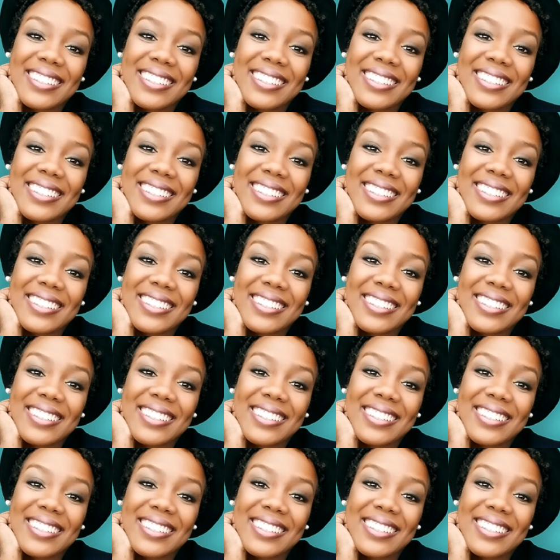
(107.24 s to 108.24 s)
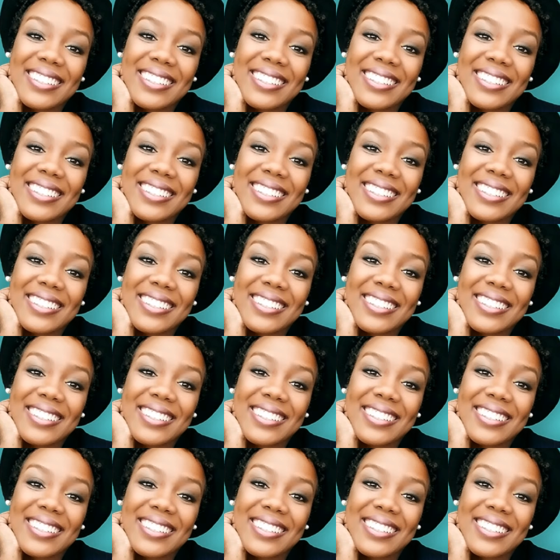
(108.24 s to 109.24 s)

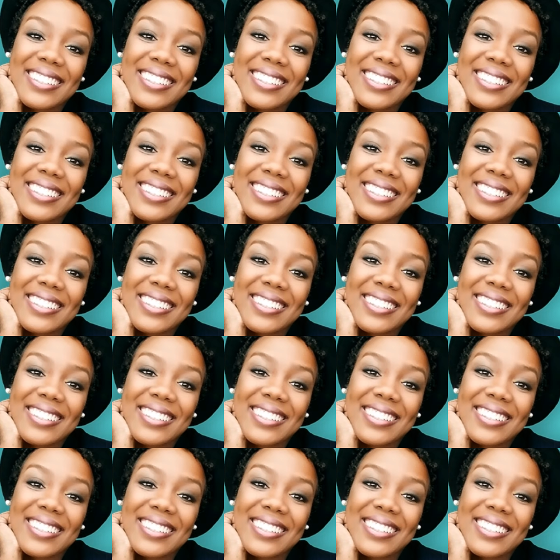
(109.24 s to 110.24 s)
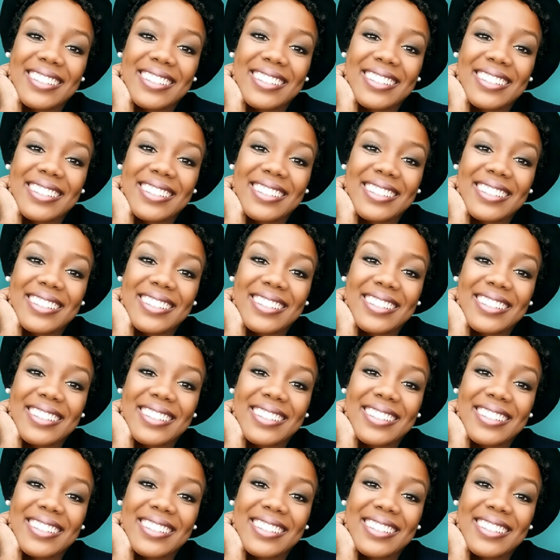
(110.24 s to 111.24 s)

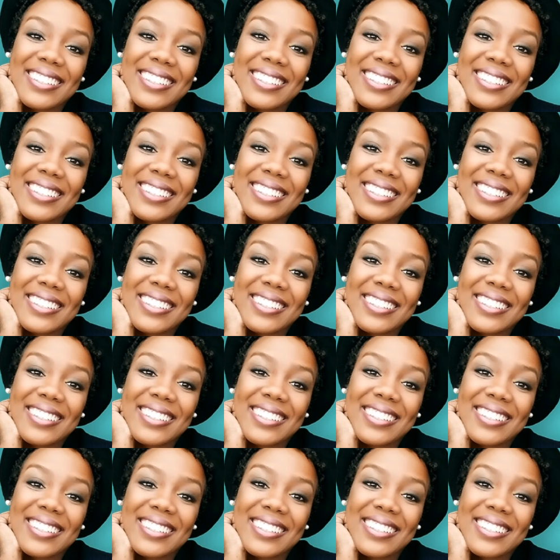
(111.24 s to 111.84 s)
This is a still picture; no speech is visible.